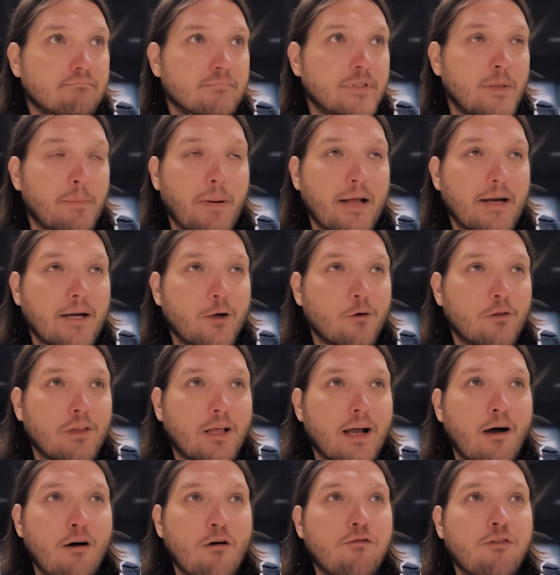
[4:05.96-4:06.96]
depending on
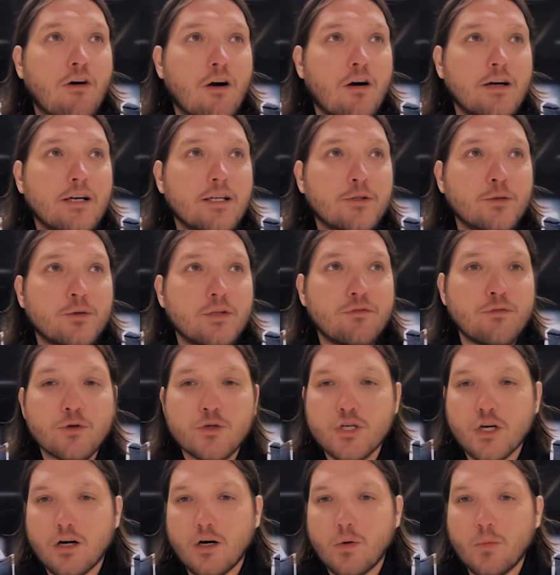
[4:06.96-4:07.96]
like how far into the
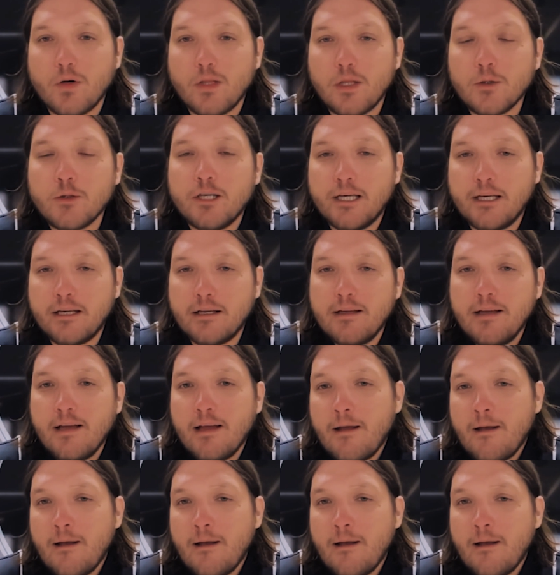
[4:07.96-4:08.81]
future are we looking,